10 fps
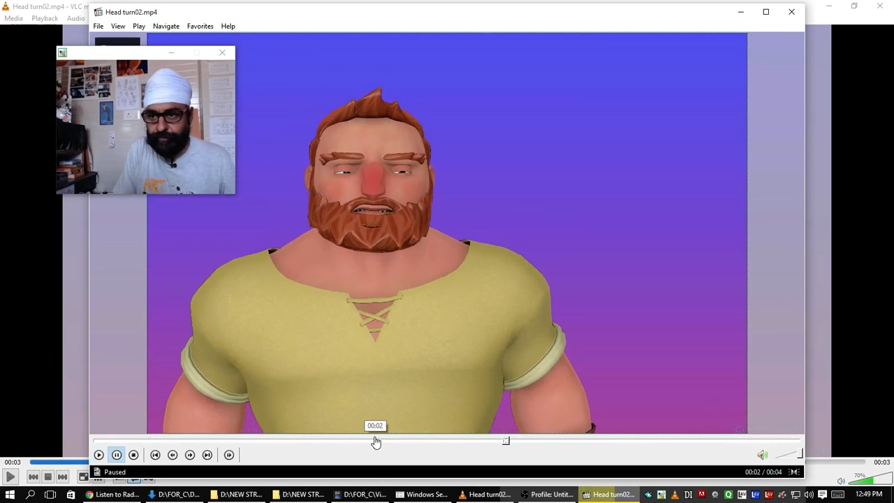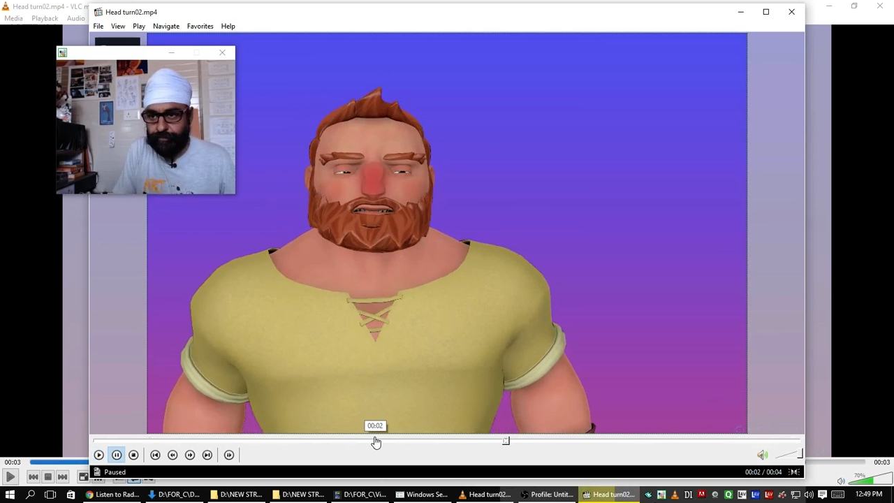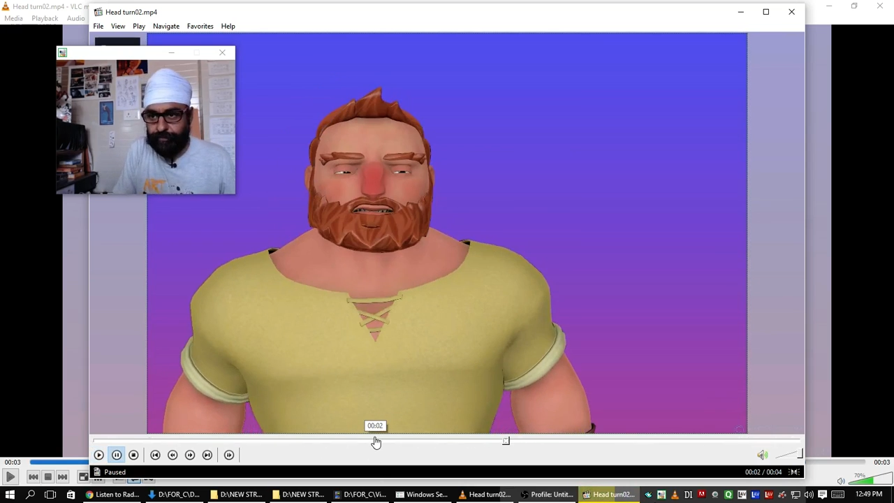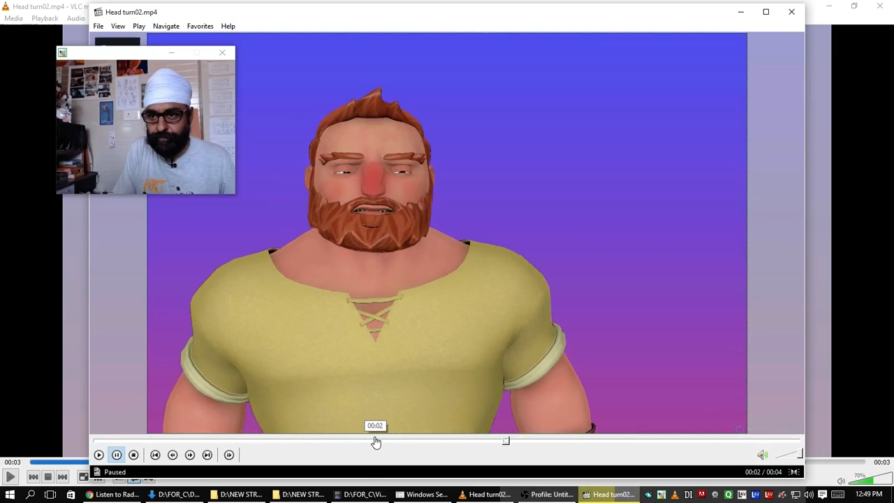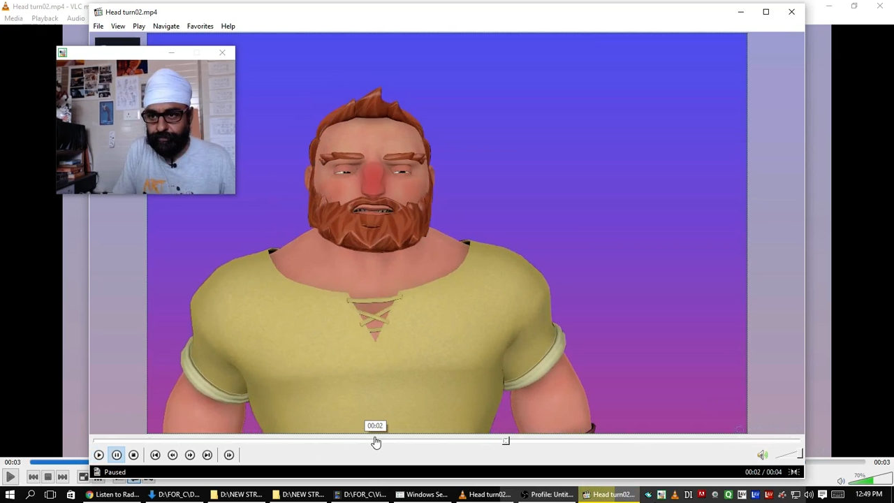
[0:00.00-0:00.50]

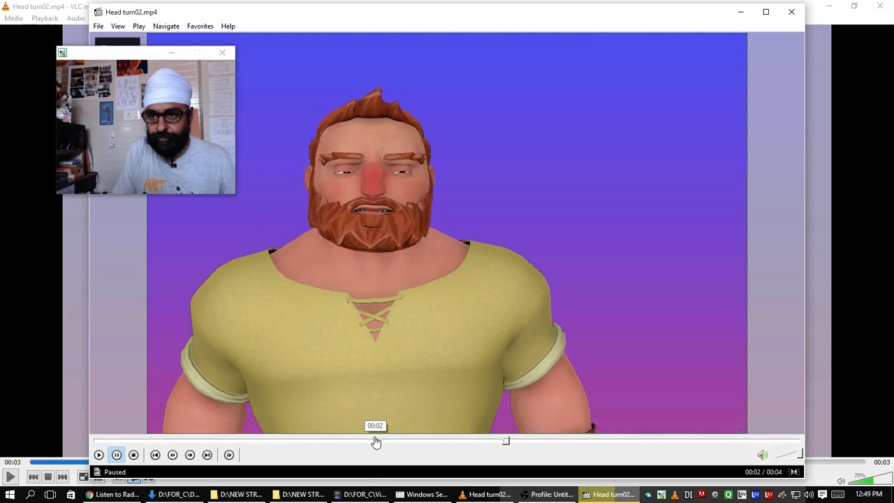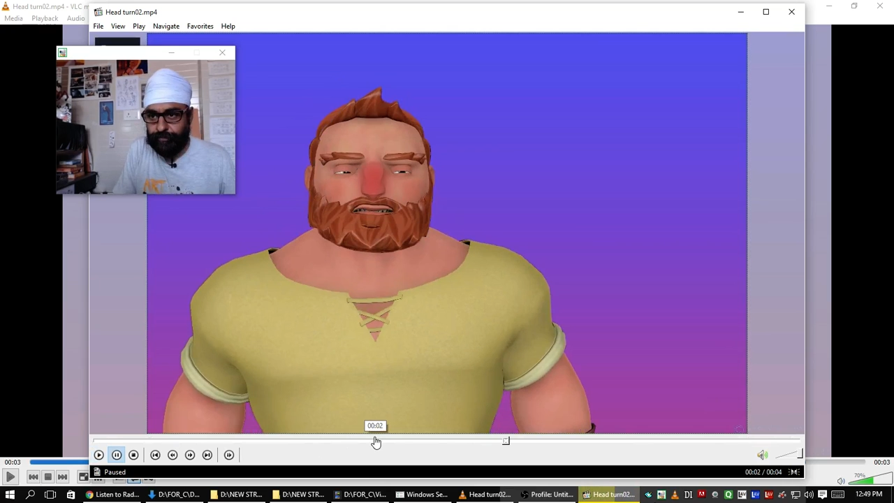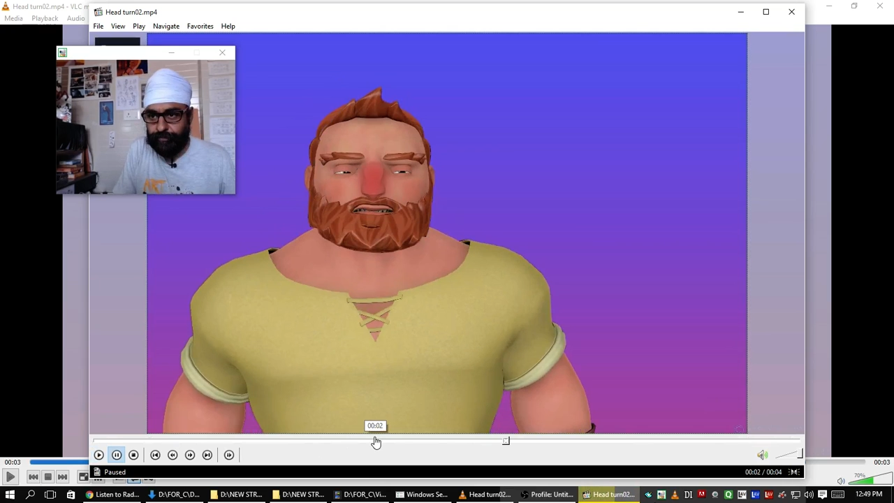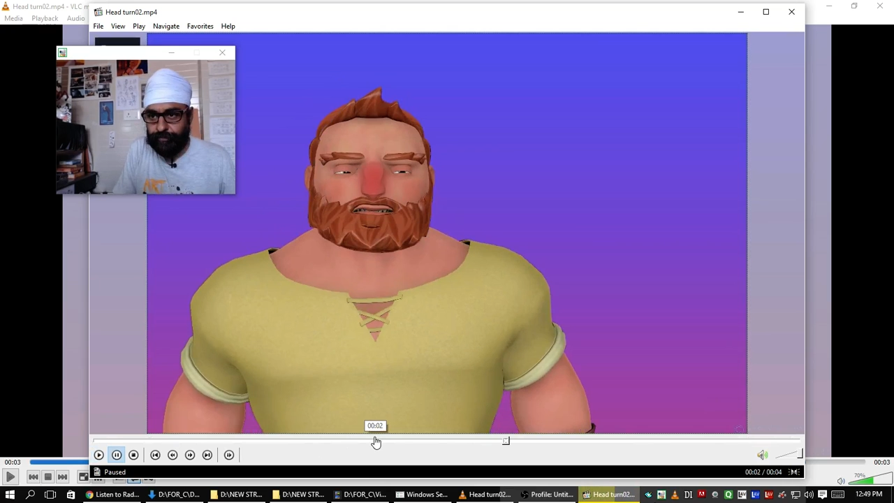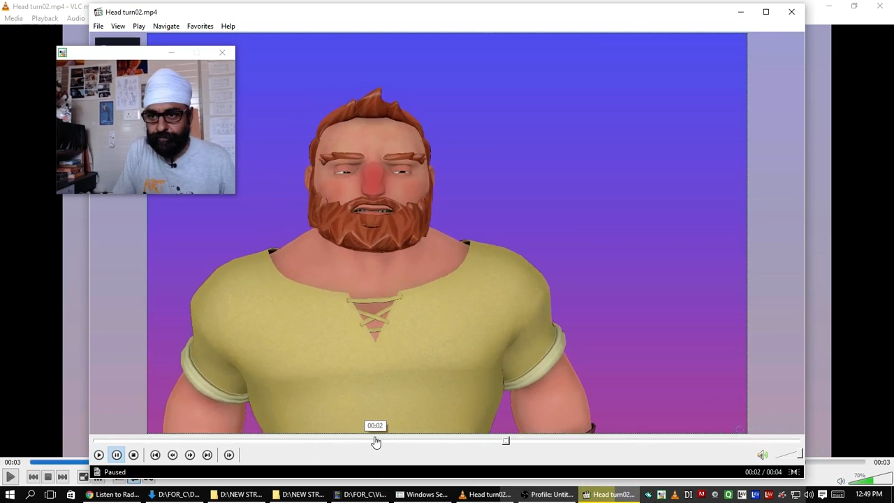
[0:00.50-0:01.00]
left
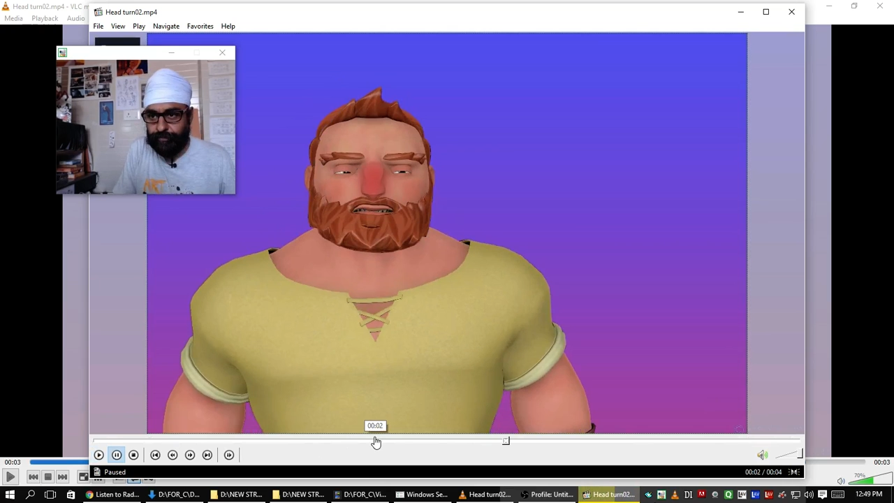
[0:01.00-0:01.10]
shoulder,